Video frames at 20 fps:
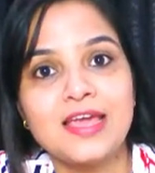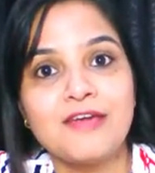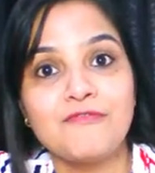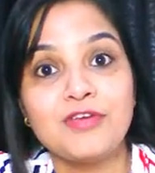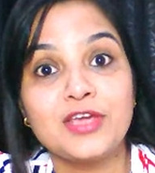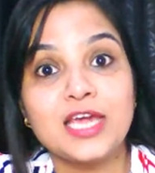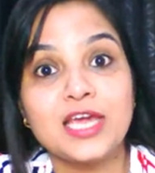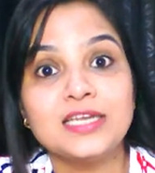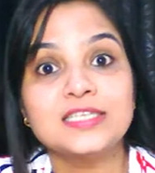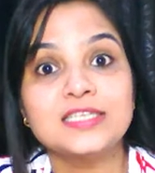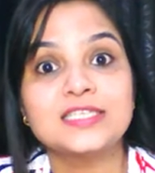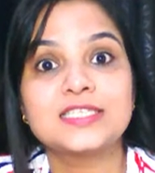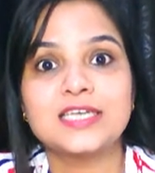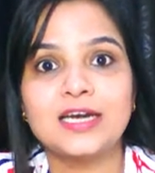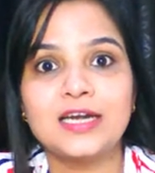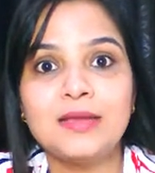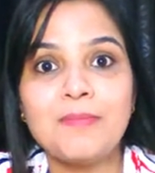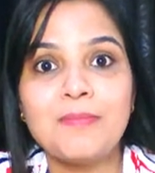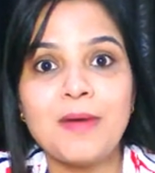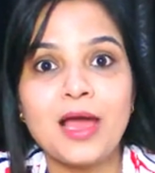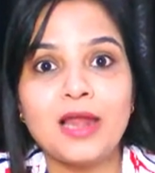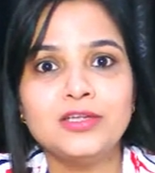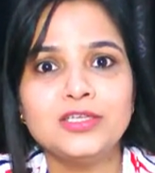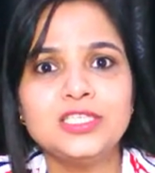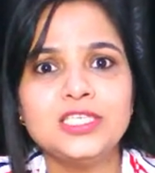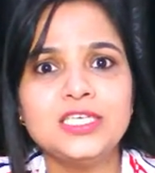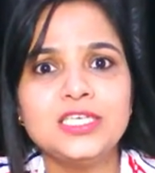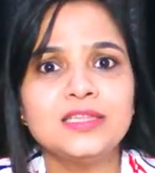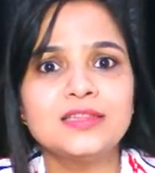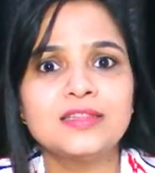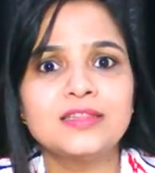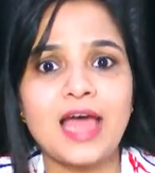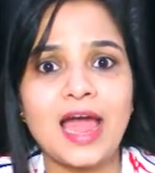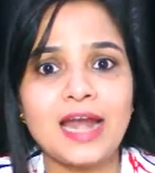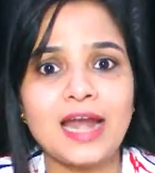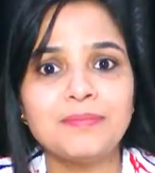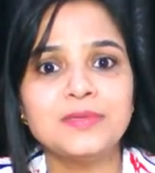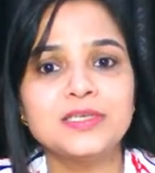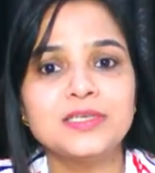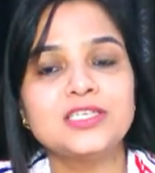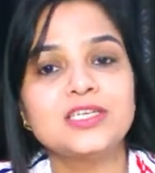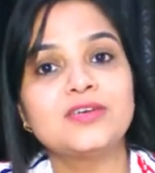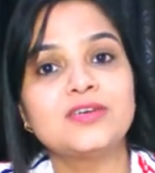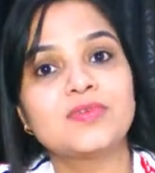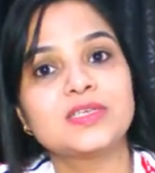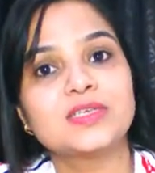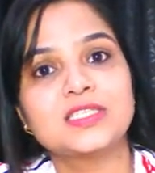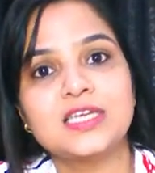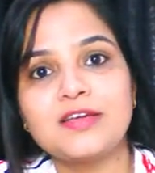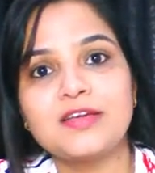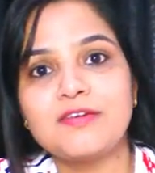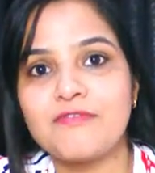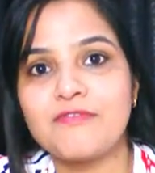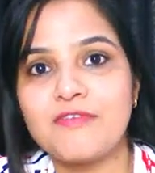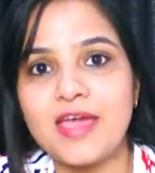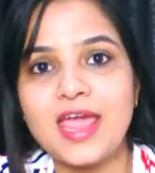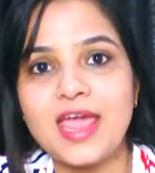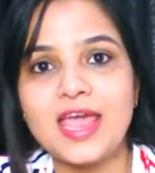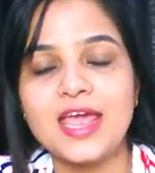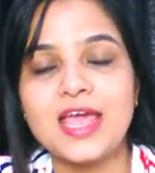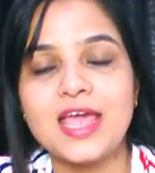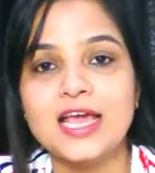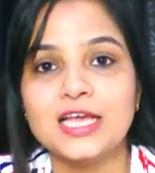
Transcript: We can study biology in that much interesting way.